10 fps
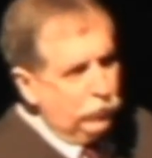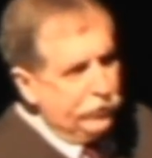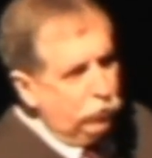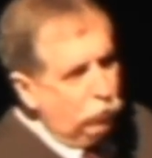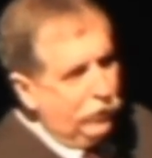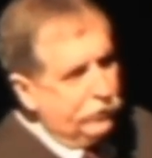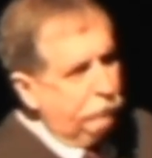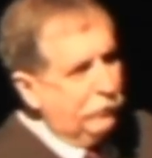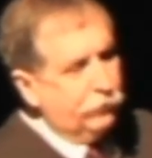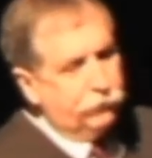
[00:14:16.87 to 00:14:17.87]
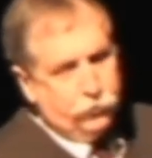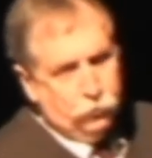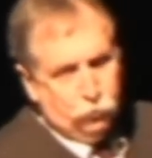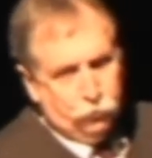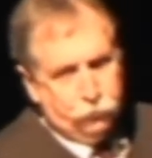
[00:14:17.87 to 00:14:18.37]
we do want the best
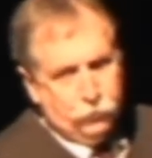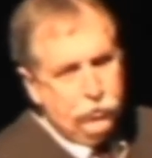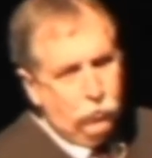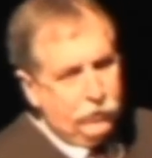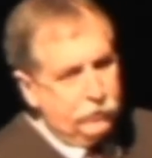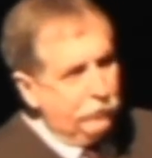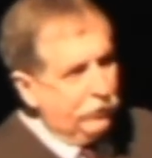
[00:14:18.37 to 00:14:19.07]
schools, we do want the